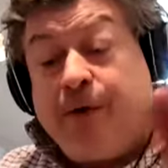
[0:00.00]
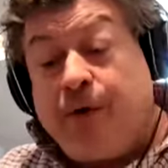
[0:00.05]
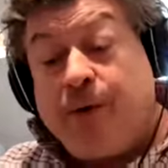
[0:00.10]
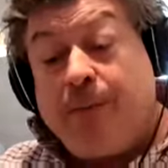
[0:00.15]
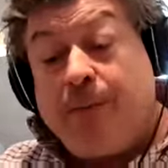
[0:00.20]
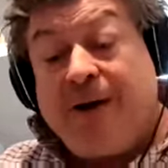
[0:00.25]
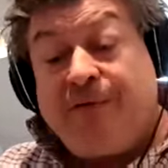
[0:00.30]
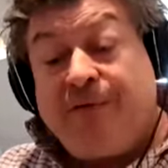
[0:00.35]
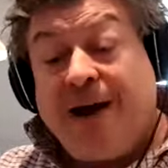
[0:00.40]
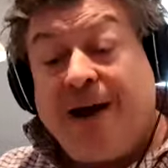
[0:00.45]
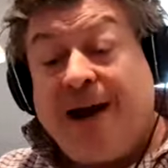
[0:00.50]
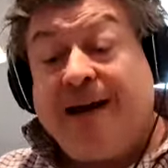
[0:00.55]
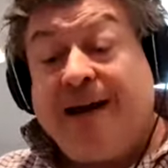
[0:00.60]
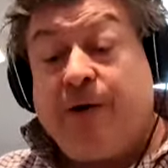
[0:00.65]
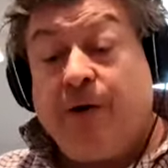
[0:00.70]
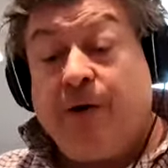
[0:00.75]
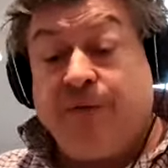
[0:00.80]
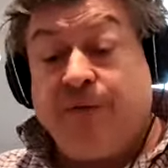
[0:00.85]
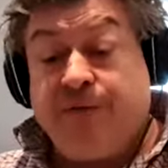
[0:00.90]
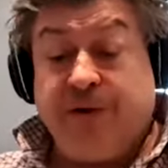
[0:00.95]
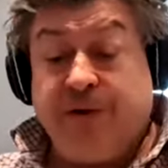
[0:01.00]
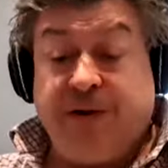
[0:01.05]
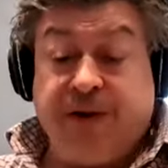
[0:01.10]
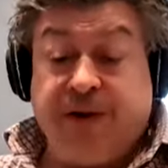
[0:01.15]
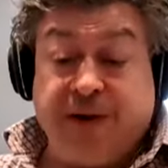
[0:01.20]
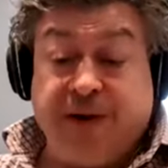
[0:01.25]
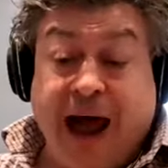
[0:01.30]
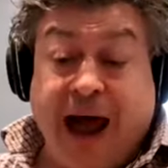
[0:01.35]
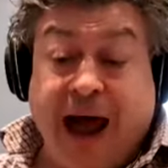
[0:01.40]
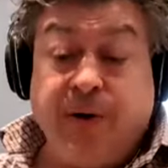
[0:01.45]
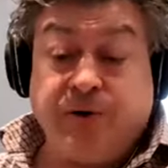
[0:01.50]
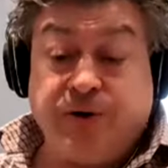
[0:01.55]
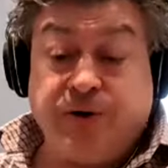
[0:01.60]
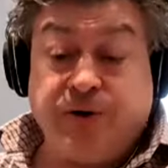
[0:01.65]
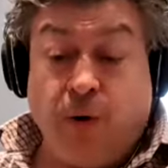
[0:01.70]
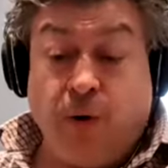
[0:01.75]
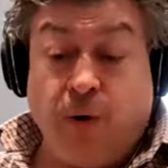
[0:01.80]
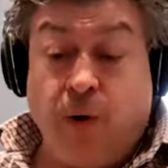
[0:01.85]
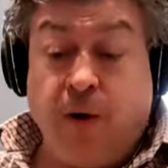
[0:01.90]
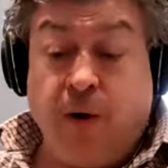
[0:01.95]
be fairly confident that
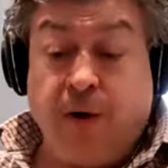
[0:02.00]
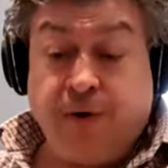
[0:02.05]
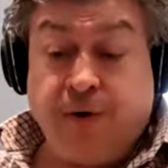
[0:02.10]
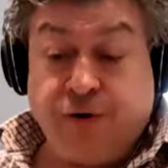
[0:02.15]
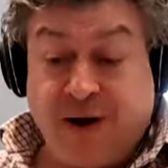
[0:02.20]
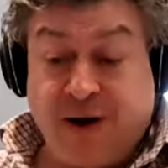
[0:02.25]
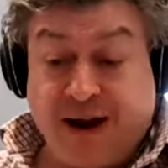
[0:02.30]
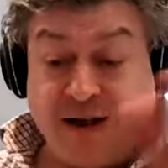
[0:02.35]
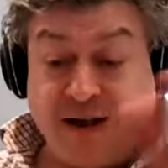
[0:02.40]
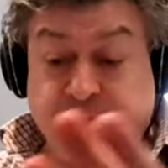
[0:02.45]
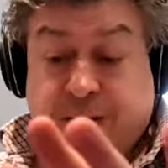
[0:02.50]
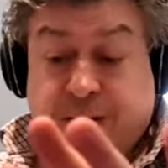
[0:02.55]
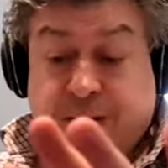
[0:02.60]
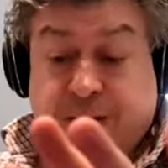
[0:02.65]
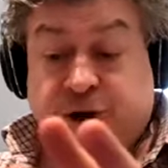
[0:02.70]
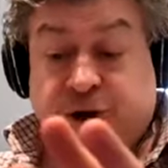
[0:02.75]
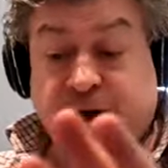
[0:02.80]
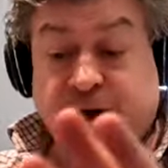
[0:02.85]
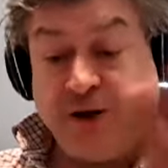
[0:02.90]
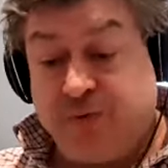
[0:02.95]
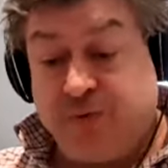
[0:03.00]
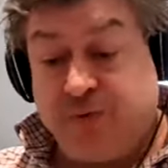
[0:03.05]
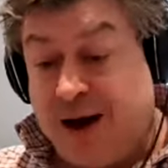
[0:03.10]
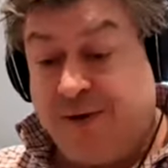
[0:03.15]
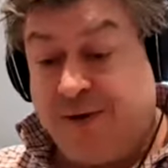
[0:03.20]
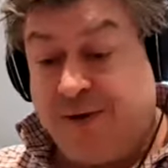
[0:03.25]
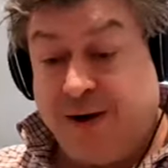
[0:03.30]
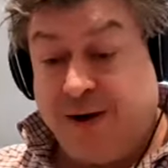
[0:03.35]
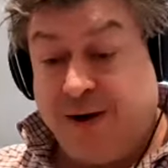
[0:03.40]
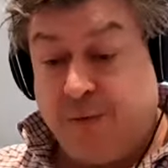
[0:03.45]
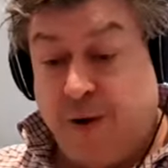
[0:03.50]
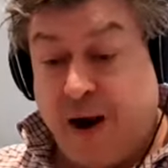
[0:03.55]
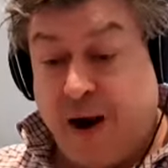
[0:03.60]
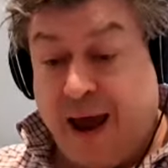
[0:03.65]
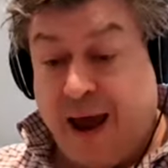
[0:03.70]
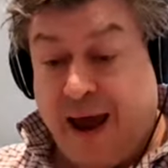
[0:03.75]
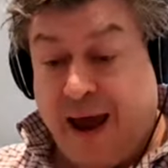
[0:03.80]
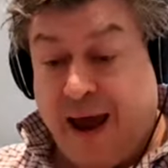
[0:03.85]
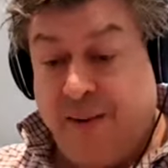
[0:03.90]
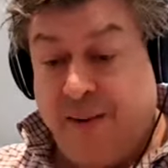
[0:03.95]
outdoor transmission is relatively
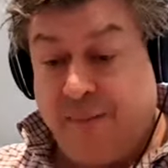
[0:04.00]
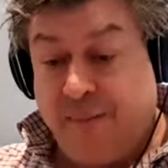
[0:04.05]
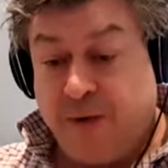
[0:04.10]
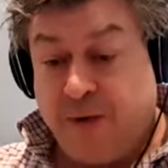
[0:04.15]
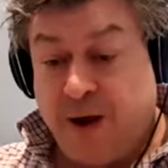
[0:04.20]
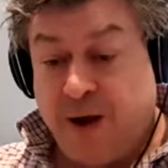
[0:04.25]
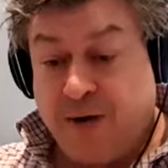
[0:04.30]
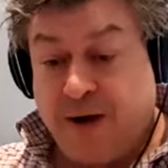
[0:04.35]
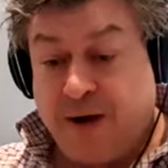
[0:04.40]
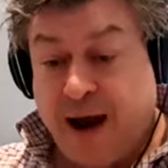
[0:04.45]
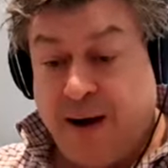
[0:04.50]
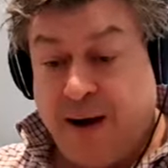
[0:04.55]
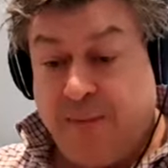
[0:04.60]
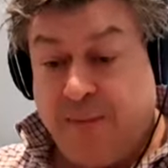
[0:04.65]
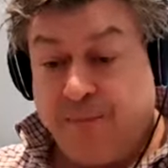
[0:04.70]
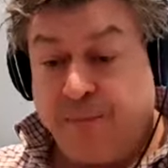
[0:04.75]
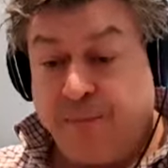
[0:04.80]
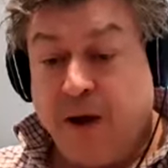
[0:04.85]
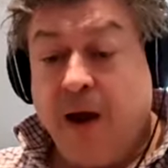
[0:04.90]
rare, okay,